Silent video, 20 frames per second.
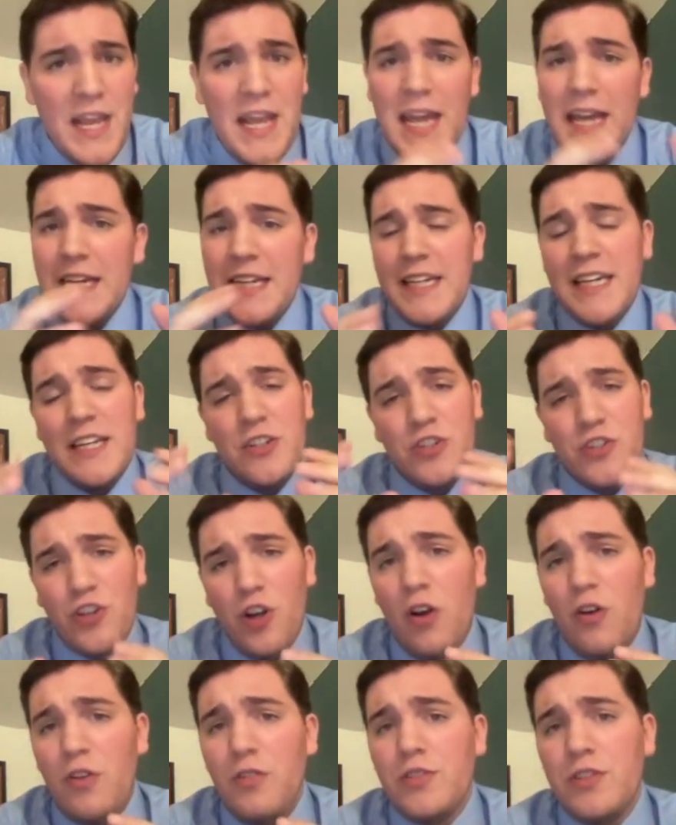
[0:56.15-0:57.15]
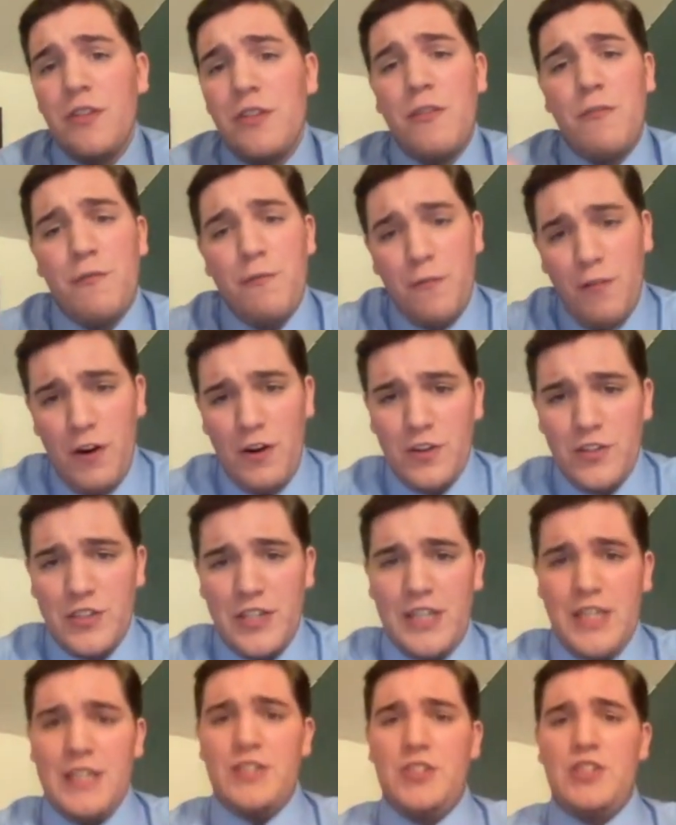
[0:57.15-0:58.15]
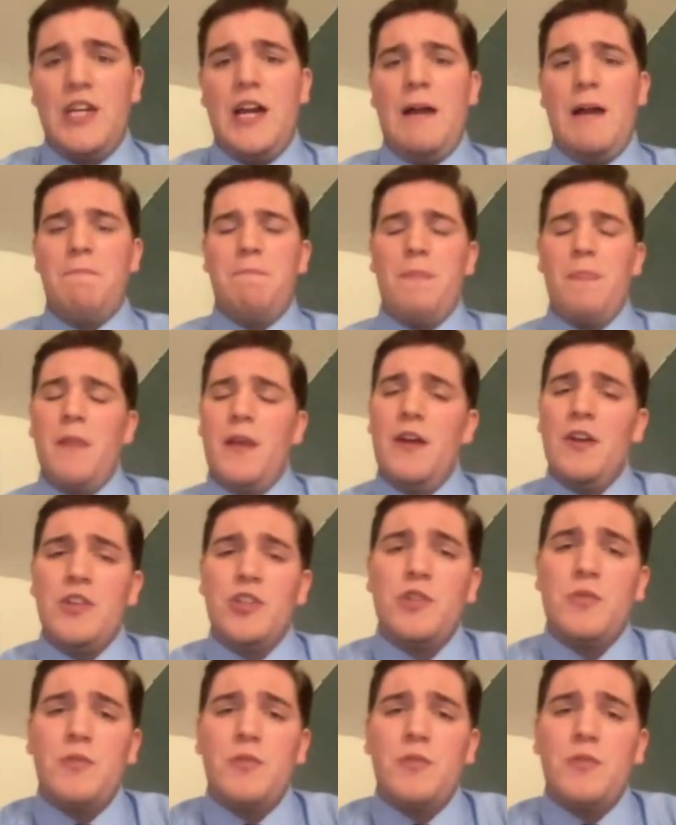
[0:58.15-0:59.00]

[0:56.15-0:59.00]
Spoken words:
and King Charles I at this time. So in